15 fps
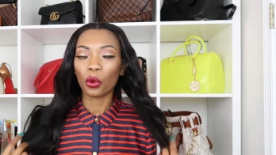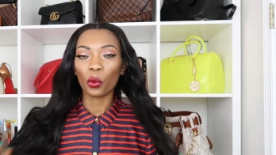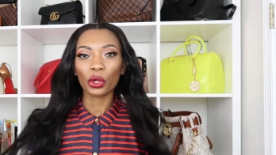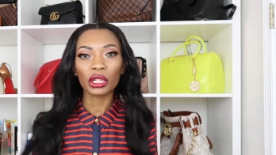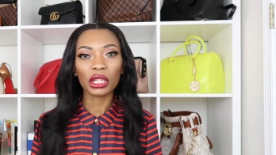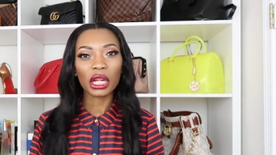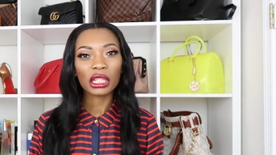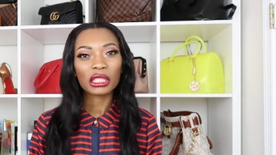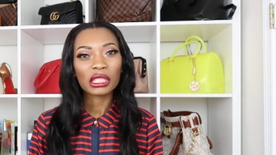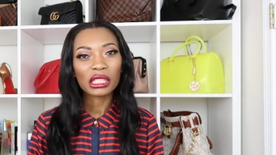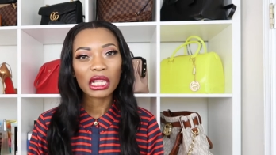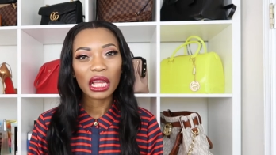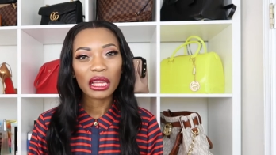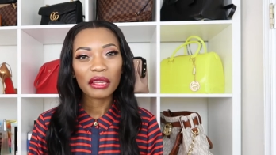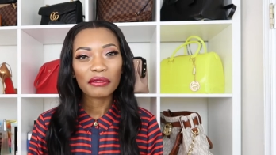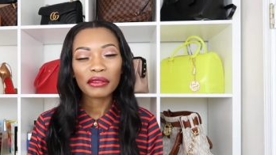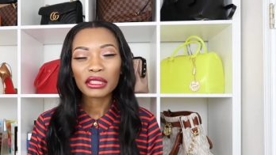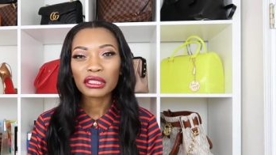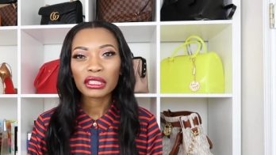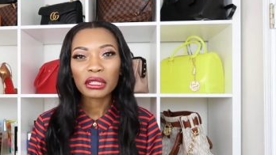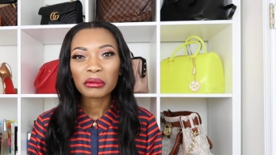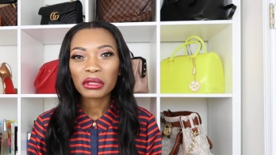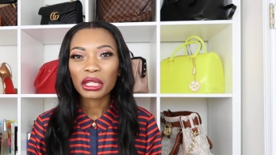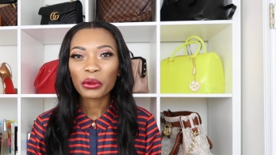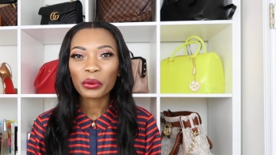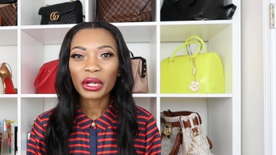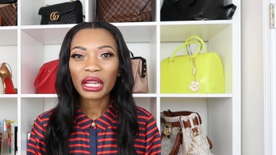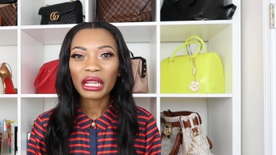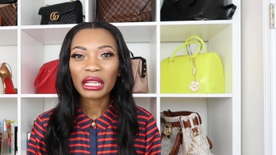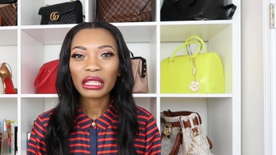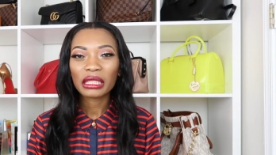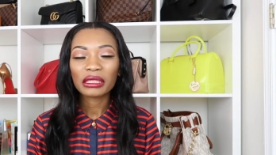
what did i just say fashionable and what